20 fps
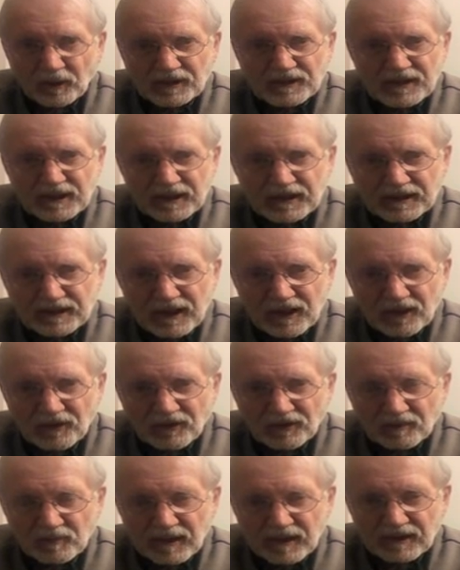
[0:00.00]
would take it down
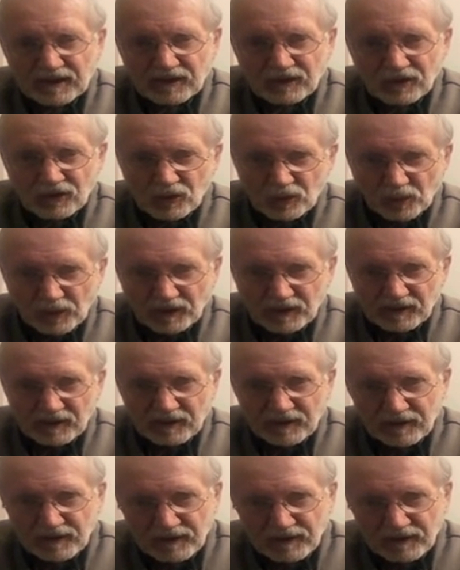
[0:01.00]
and make a new one.